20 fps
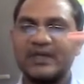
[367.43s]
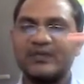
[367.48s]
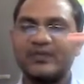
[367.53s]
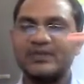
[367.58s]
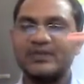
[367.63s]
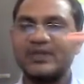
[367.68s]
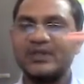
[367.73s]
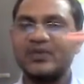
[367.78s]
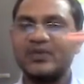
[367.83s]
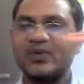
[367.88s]
F
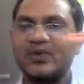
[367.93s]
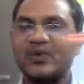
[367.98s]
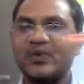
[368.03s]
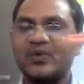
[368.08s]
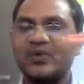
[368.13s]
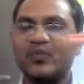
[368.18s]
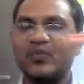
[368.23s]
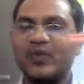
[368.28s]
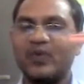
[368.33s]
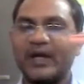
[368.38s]
is equal
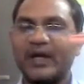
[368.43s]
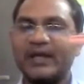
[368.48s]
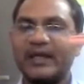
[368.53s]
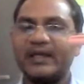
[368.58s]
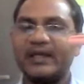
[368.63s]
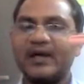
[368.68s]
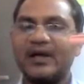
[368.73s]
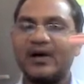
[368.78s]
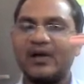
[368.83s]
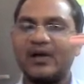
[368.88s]
to
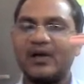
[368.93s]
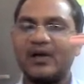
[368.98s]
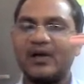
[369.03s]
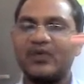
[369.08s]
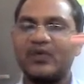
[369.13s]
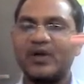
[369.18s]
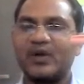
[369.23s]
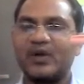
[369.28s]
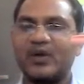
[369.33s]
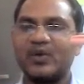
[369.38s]
Y
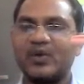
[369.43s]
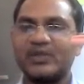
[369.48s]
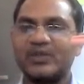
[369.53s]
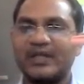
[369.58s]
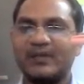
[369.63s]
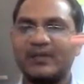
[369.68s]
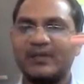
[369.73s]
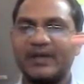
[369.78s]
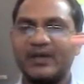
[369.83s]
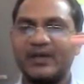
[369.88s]
alpha dou
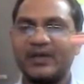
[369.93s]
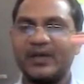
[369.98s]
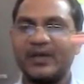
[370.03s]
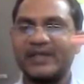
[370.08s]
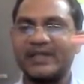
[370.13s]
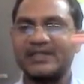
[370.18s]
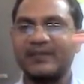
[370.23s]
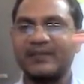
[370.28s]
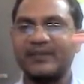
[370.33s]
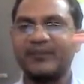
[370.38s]
Z by dou
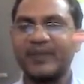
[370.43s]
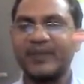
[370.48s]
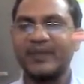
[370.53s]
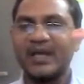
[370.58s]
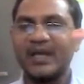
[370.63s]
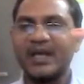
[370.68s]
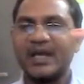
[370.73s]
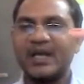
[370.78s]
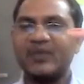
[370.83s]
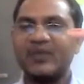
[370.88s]
X,
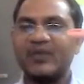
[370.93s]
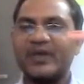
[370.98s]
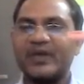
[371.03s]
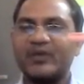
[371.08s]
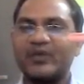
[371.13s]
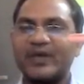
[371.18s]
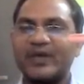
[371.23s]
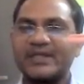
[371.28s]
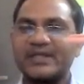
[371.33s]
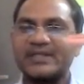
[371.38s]

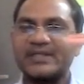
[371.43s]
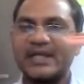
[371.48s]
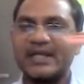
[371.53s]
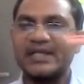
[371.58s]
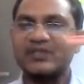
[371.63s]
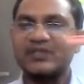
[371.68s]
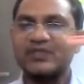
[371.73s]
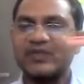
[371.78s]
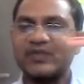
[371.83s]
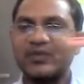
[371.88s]
where Y
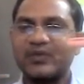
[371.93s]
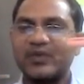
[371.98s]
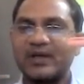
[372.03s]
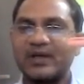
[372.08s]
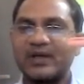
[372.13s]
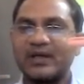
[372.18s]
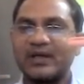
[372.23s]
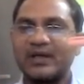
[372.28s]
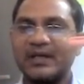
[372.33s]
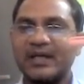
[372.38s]
stands for
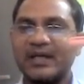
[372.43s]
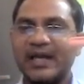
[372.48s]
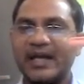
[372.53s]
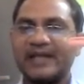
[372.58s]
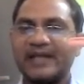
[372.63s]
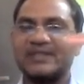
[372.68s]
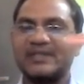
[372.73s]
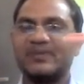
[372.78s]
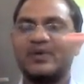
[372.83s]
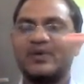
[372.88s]
what?
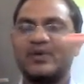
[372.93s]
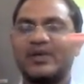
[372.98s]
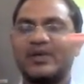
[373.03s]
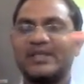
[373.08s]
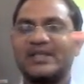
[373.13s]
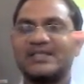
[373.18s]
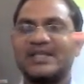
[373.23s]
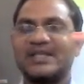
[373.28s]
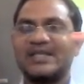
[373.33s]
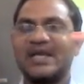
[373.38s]
Young's
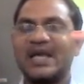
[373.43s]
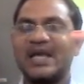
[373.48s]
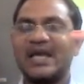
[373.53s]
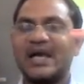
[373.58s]
modulus.